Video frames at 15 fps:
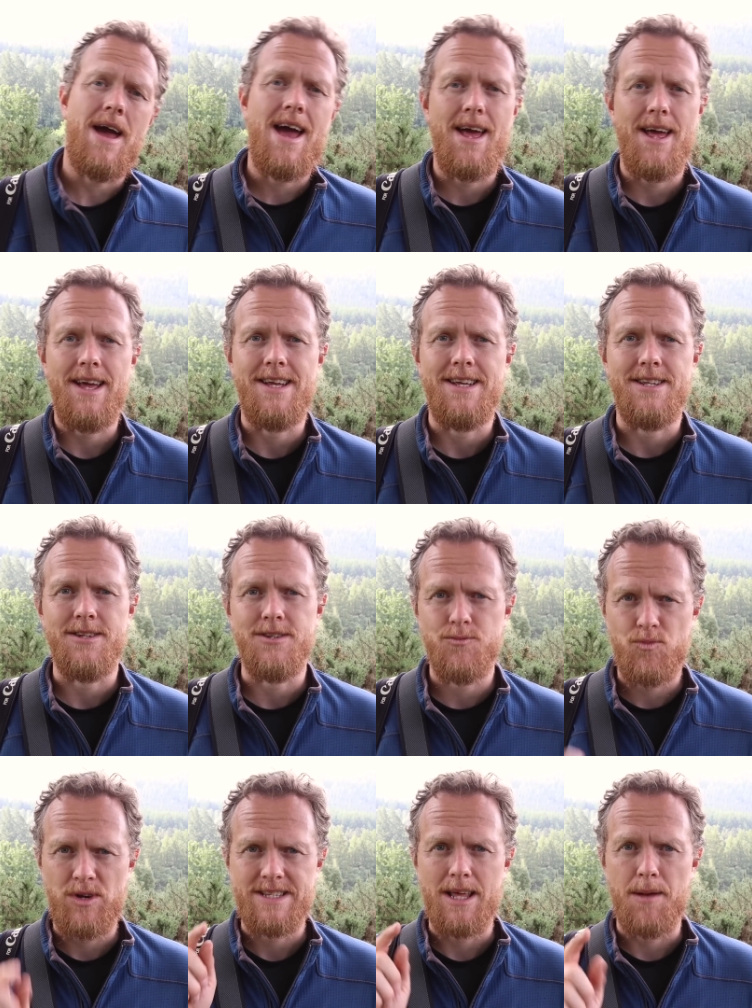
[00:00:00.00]
and
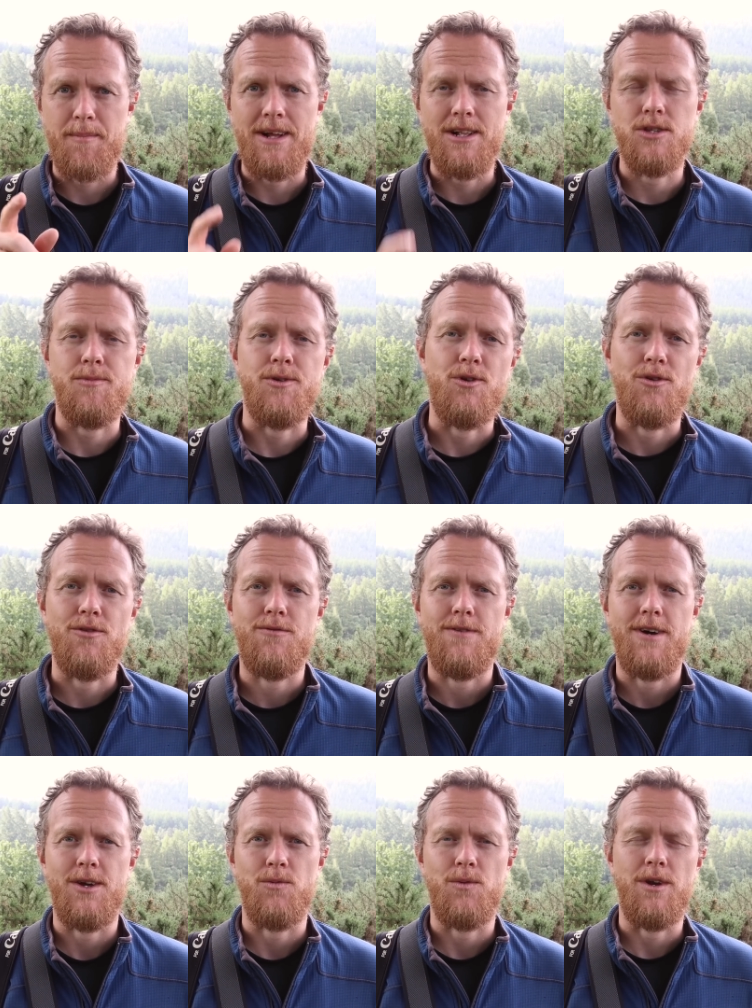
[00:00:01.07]
press that bell to be
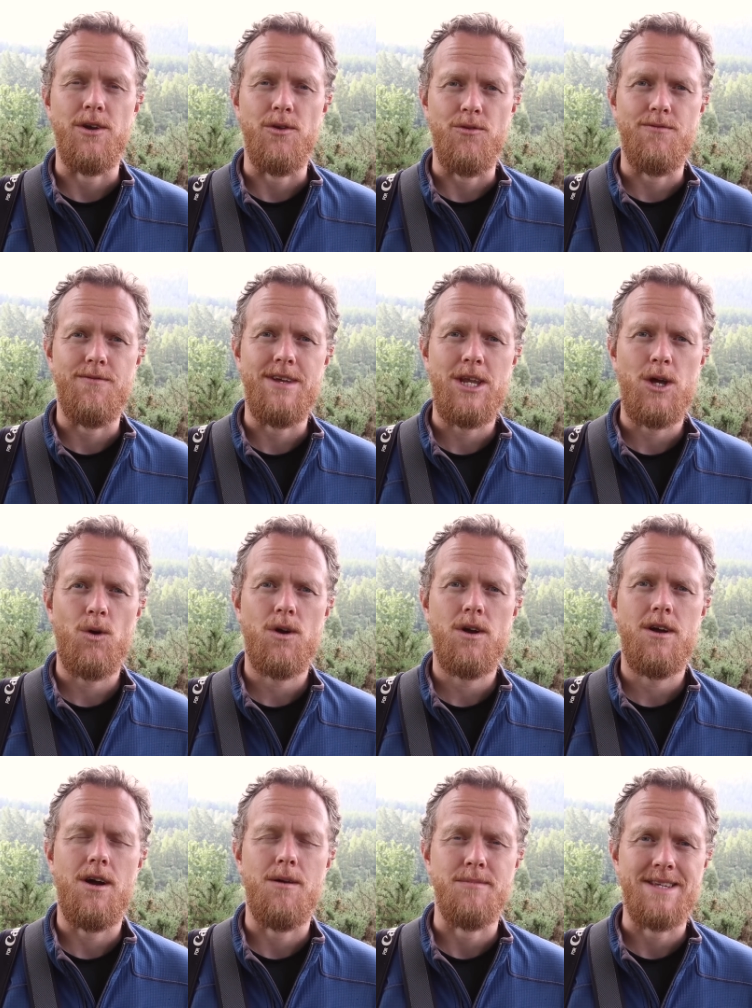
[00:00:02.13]
notified when a new video
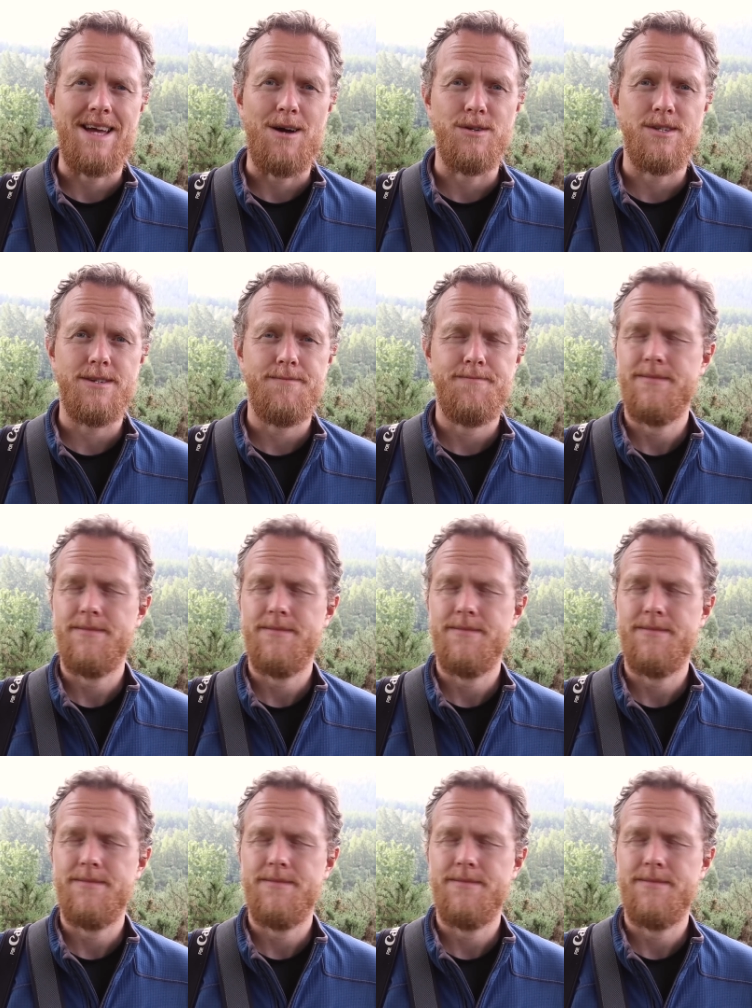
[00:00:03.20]
comes out.